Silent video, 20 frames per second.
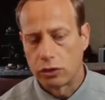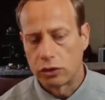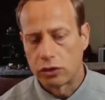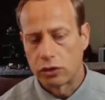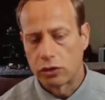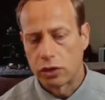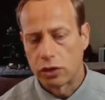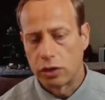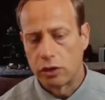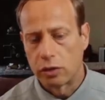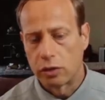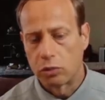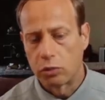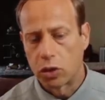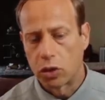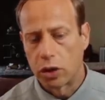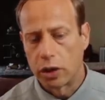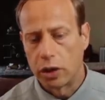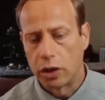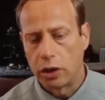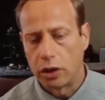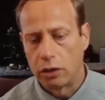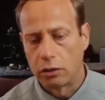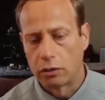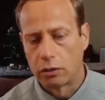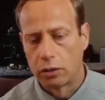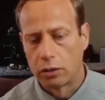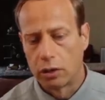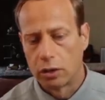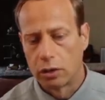train your brain
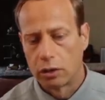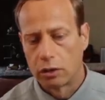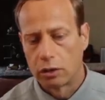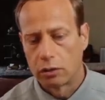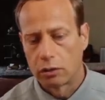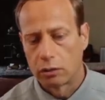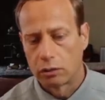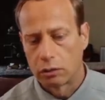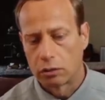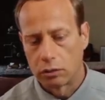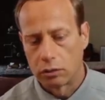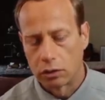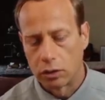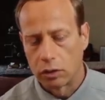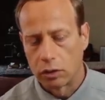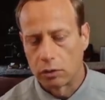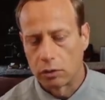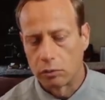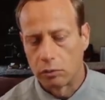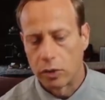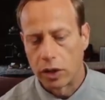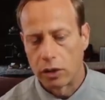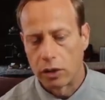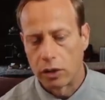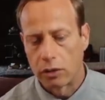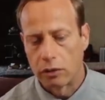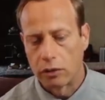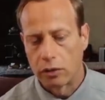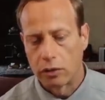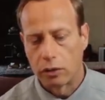better
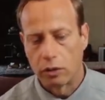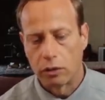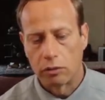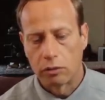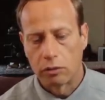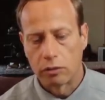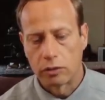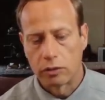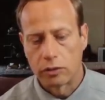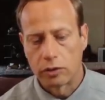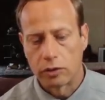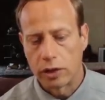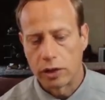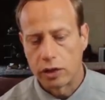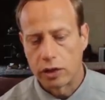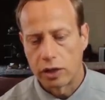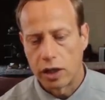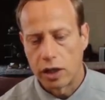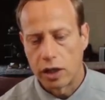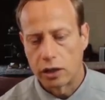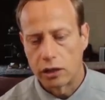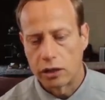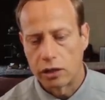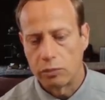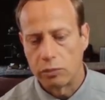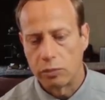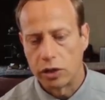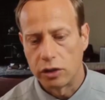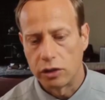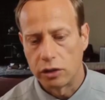than, say,
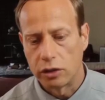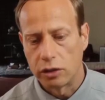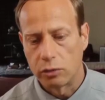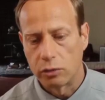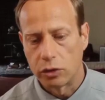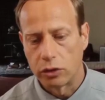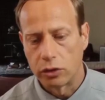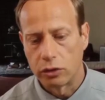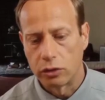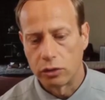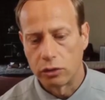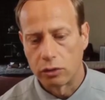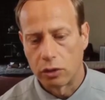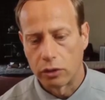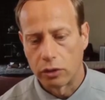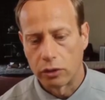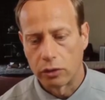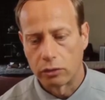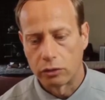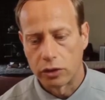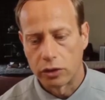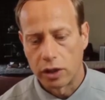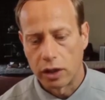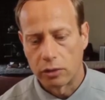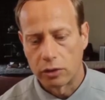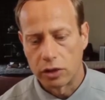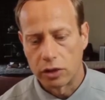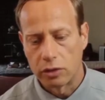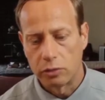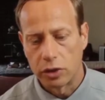ChatGPT would do, although
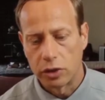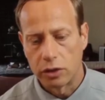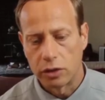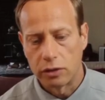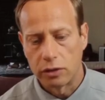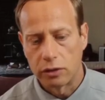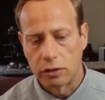ChatGPT is